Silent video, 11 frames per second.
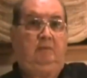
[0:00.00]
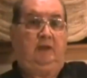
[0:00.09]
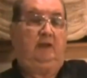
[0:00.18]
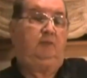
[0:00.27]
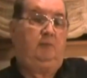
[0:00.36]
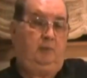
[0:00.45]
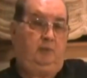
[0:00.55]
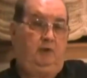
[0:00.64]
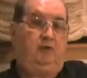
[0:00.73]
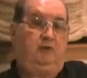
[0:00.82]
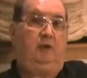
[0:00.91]
That's my
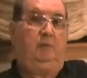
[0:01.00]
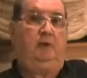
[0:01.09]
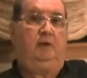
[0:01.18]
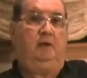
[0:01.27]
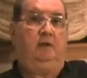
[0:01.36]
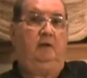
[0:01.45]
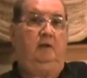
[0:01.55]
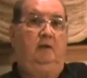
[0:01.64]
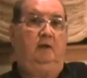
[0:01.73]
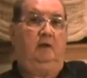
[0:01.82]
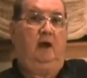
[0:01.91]
personal opinion.
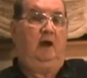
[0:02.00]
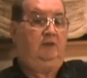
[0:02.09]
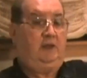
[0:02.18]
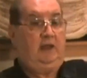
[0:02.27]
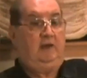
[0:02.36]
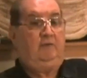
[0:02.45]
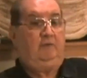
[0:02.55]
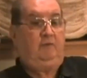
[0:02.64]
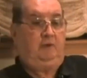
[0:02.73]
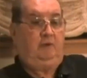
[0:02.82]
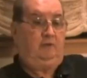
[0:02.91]
I think
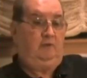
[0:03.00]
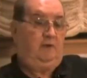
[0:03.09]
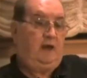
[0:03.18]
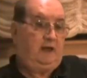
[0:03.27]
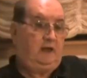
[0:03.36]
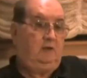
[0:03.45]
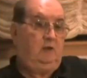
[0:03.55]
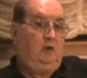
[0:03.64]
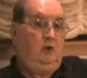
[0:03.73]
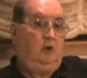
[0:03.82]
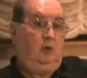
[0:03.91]
if the
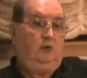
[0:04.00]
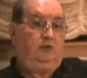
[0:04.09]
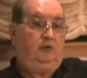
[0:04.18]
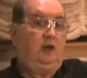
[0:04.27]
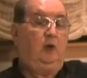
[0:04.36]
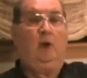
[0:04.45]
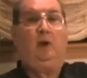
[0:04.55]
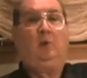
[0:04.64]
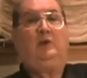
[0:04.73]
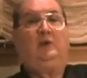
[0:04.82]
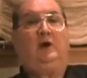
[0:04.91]
Vatican was done
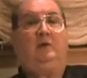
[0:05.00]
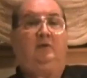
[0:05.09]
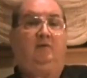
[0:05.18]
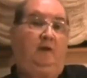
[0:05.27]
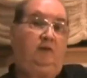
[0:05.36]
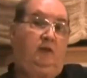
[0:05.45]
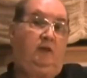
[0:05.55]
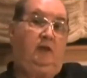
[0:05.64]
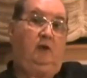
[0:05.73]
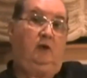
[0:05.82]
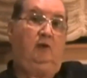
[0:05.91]
away with off the face of
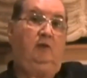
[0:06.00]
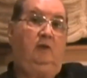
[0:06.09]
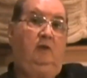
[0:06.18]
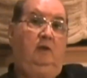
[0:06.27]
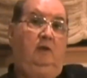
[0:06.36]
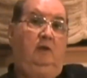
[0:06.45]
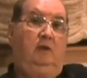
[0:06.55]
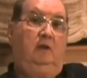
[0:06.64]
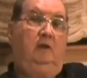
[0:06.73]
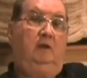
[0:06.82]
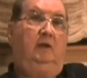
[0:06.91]
the earth,
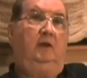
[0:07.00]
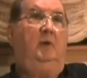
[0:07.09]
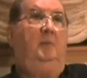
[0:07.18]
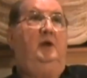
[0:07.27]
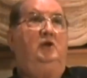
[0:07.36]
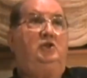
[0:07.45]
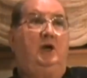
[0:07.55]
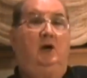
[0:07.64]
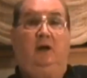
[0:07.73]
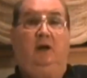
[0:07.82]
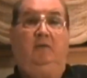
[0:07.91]
there would be a
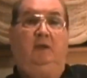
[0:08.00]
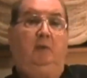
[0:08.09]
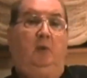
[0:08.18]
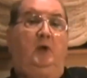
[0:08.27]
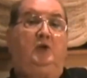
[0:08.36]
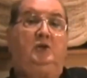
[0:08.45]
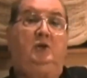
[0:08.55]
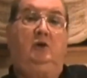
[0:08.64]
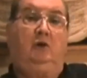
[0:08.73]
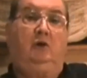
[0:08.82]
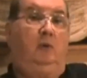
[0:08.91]
shout of
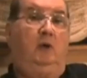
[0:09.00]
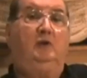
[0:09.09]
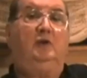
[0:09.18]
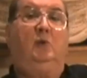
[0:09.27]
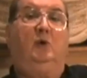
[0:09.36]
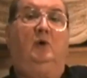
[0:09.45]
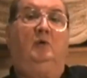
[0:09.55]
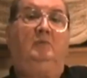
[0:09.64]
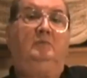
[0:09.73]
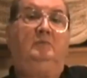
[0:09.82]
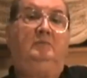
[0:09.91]
liberation heard around the world.